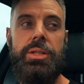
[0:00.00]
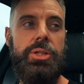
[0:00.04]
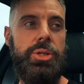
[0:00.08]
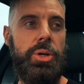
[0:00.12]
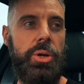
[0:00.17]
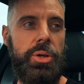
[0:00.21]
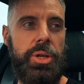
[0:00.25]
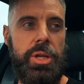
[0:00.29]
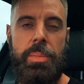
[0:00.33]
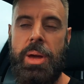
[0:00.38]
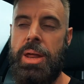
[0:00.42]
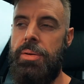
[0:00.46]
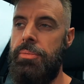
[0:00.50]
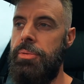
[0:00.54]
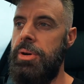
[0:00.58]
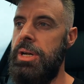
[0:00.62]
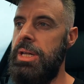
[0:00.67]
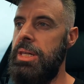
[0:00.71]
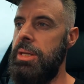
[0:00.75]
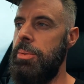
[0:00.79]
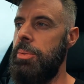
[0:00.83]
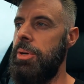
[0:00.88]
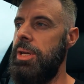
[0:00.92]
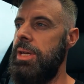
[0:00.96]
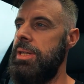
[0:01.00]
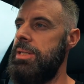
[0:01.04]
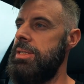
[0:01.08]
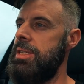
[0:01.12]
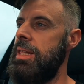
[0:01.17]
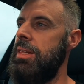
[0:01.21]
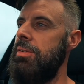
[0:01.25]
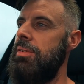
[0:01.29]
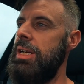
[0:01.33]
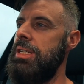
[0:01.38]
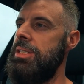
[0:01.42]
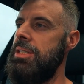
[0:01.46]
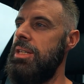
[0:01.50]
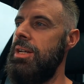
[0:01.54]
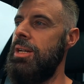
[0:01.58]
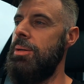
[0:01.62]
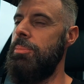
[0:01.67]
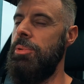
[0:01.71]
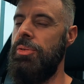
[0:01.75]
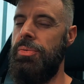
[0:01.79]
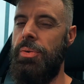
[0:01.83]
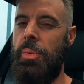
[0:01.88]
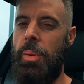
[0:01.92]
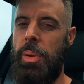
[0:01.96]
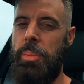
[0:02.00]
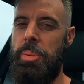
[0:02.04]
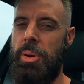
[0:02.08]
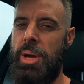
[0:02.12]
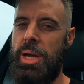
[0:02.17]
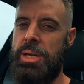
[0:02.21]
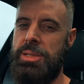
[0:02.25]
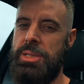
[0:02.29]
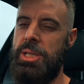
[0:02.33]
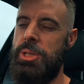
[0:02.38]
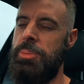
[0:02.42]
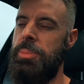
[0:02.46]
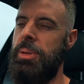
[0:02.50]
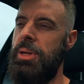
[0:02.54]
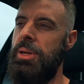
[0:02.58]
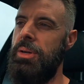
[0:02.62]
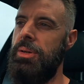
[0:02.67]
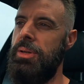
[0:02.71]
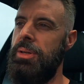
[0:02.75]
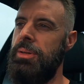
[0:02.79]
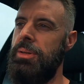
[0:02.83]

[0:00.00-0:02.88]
document really what it accelerates like before we put XHP